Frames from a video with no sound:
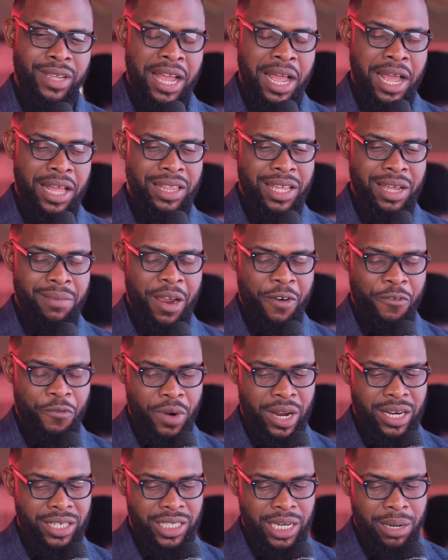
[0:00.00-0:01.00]
And then my
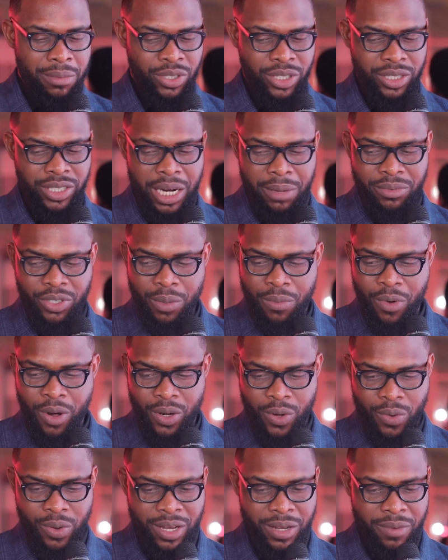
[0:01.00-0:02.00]
friend James
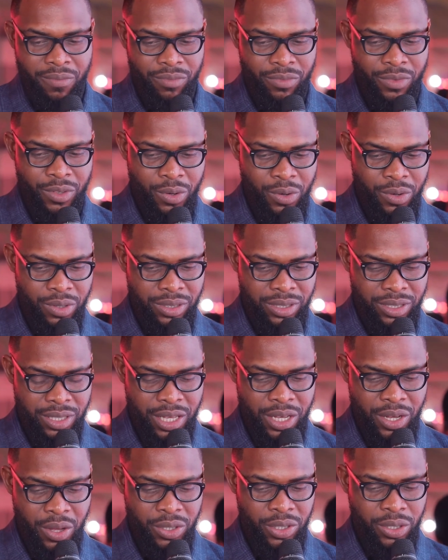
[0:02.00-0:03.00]
Omokwe, who is
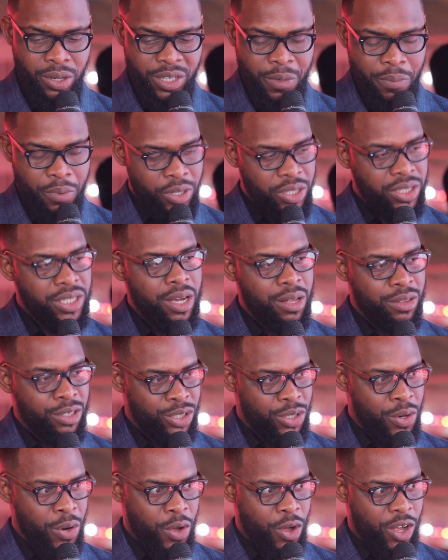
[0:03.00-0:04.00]
the consulting producer on the
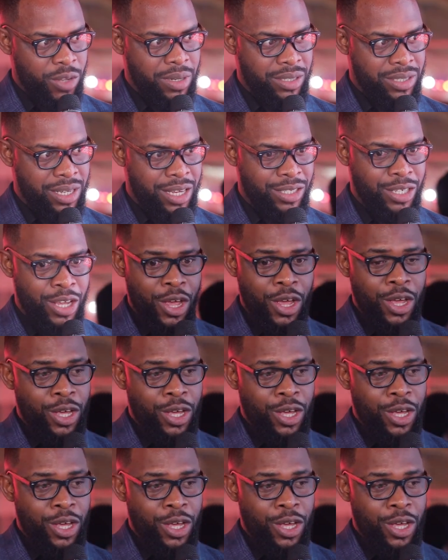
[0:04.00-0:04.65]
show, called me and says,